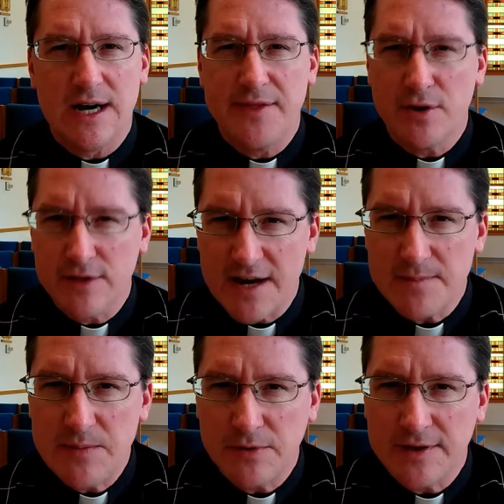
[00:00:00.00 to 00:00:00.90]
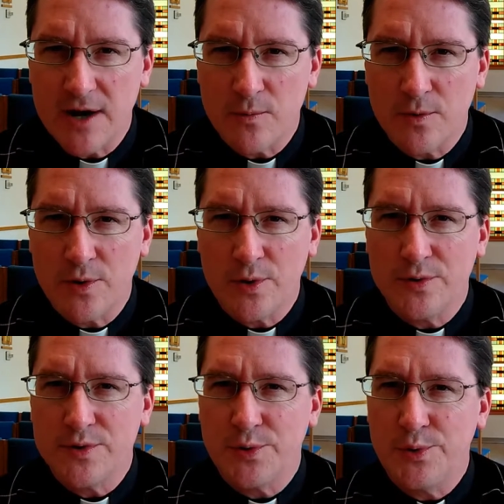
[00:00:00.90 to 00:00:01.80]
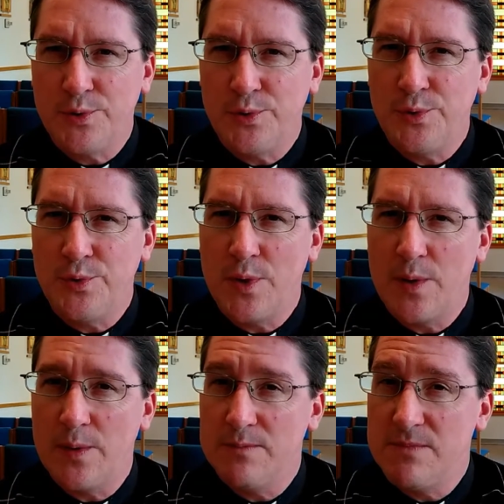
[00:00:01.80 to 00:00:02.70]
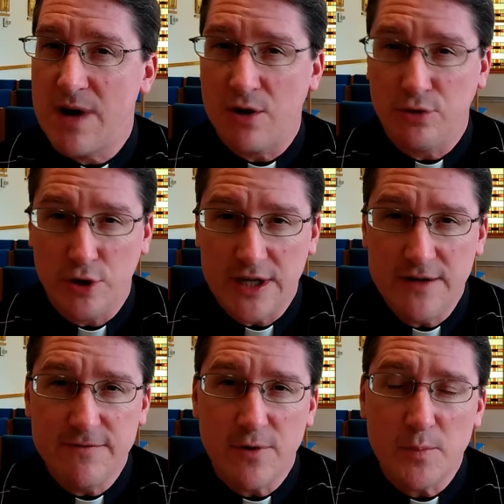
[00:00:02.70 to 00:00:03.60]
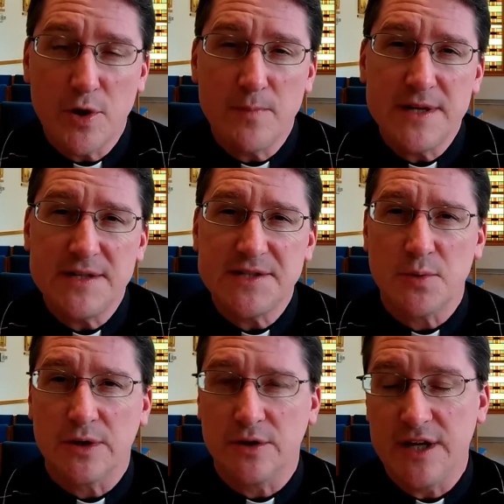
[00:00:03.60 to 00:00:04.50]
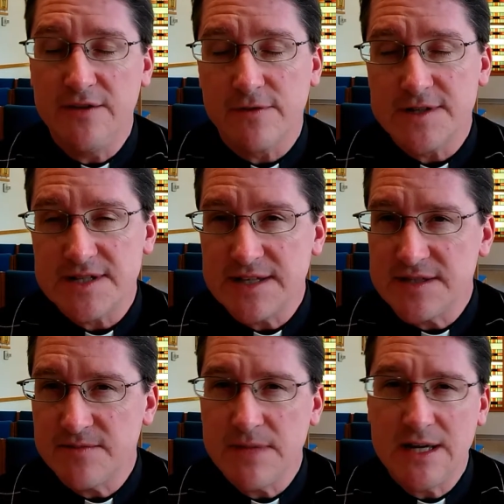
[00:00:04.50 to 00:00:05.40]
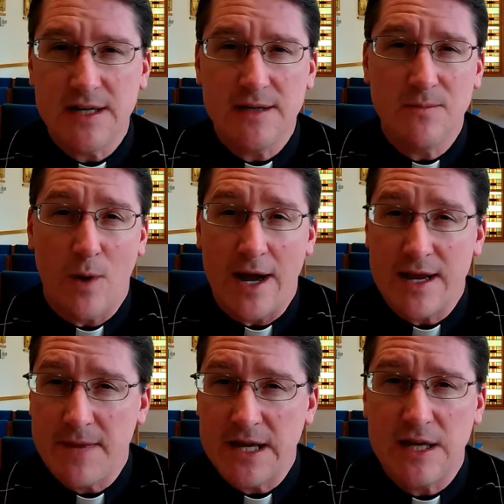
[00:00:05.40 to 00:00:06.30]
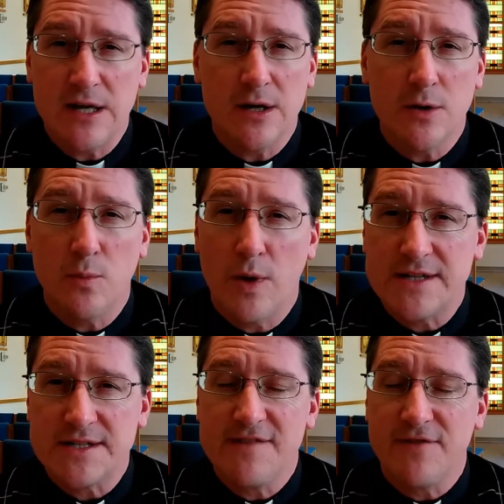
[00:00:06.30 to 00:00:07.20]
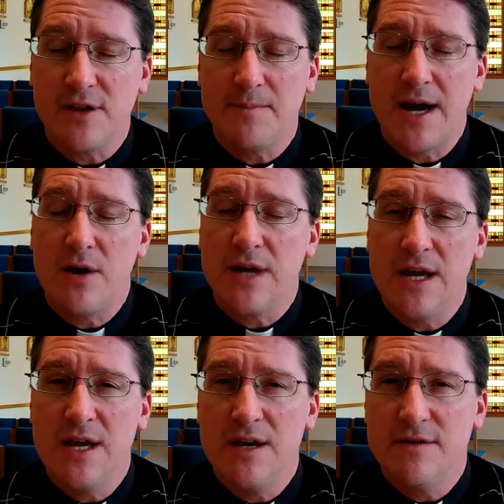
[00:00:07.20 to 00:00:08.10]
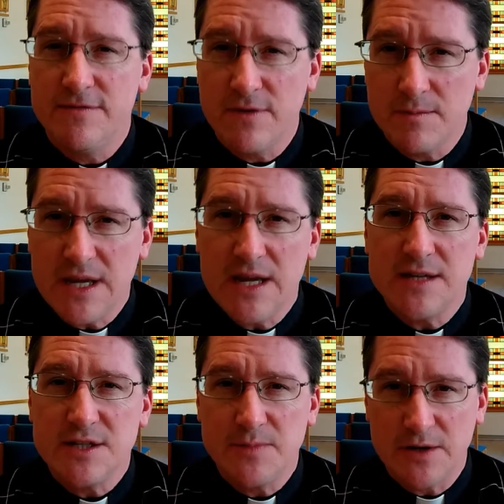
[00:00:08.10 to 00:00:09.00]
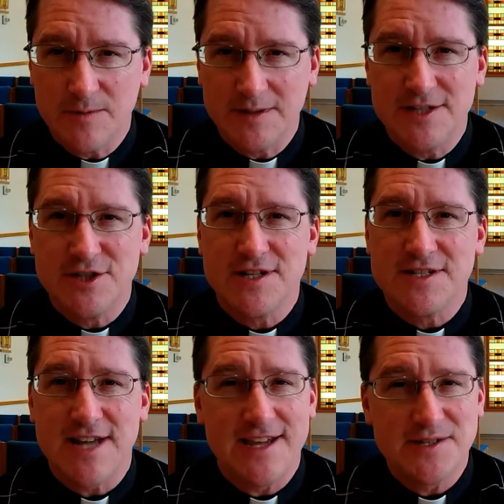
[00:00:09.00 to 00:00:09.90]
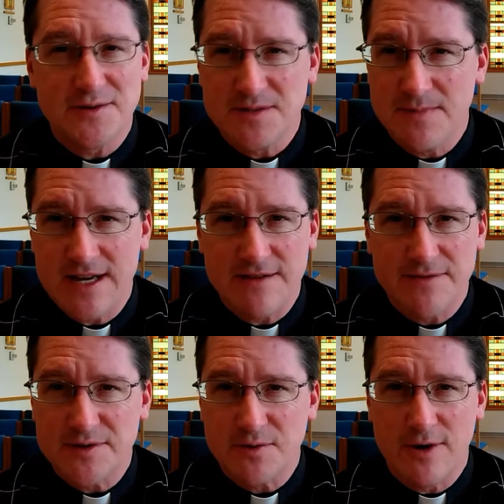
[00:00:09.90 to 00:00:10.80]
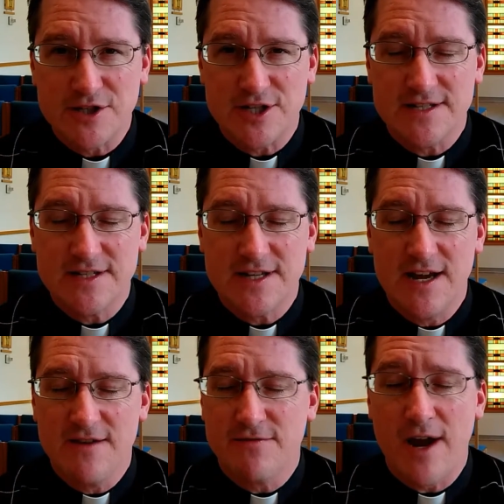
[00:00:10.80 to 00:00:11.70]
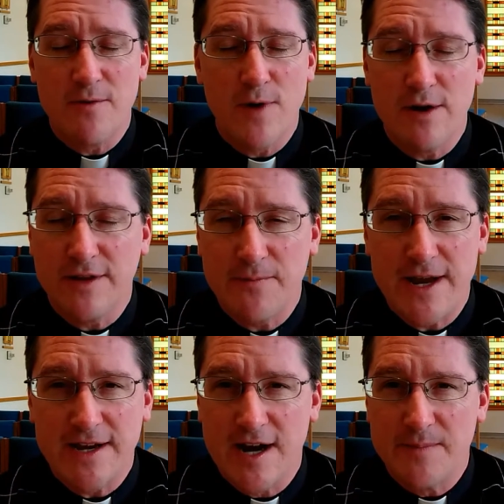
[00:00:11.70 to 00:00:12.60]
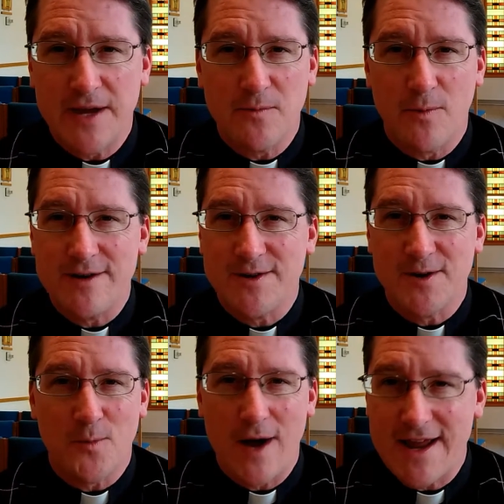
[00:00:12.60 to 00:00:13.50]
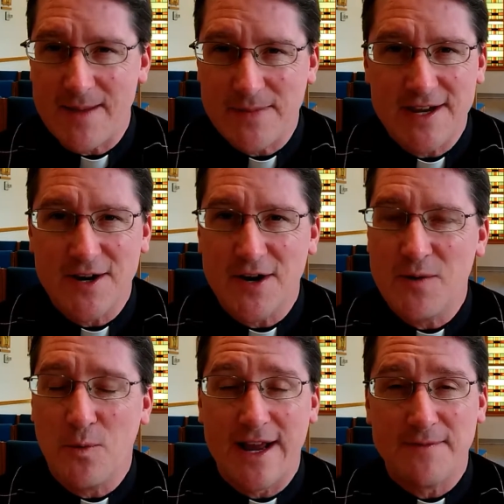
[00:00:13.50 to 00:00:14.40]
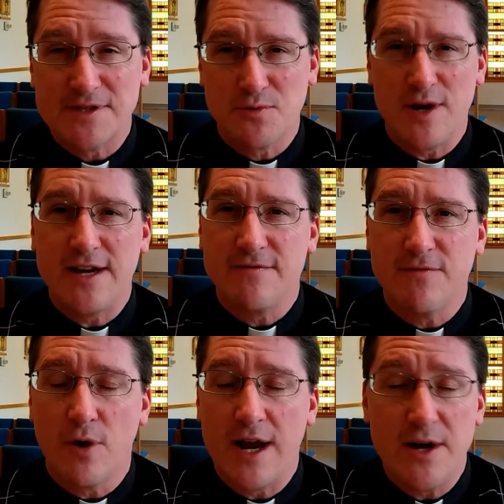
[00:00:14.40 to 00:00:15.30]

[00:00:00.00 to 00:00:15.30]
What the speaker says: There are a lot of people in our world who are looking for purpose, who are looking for a sense of meaning. Why am I here? What is life all about? For me, to be a religious answers many of those questions, for I rarely wake up and wonder why I'm here and what I was created for.